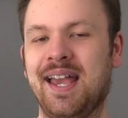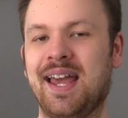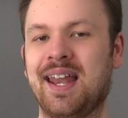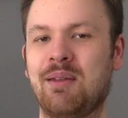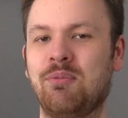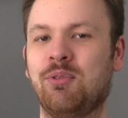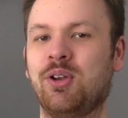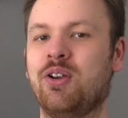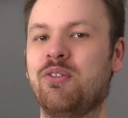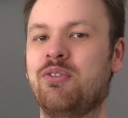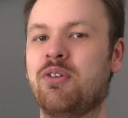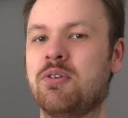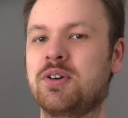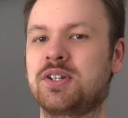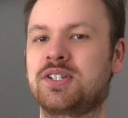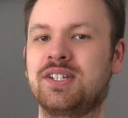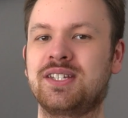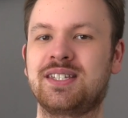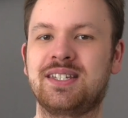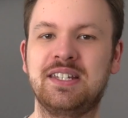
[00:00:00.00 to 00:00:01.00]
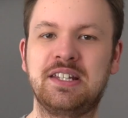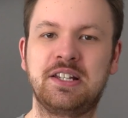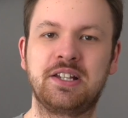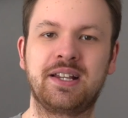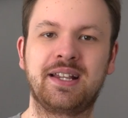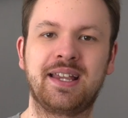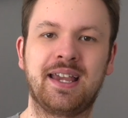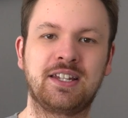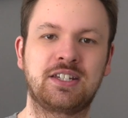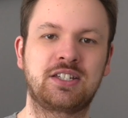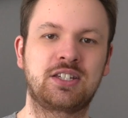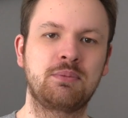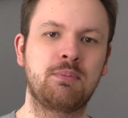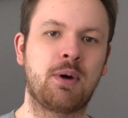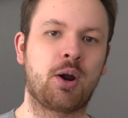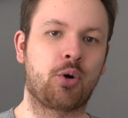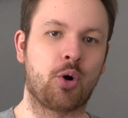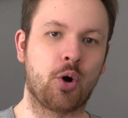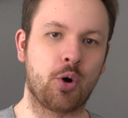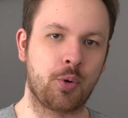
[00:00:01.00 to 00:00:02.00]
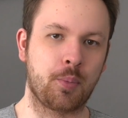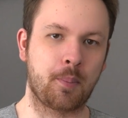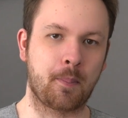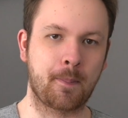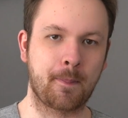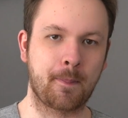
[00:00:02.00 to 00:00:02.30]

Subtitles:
and I'm looking forward to seeing you again tomorrow.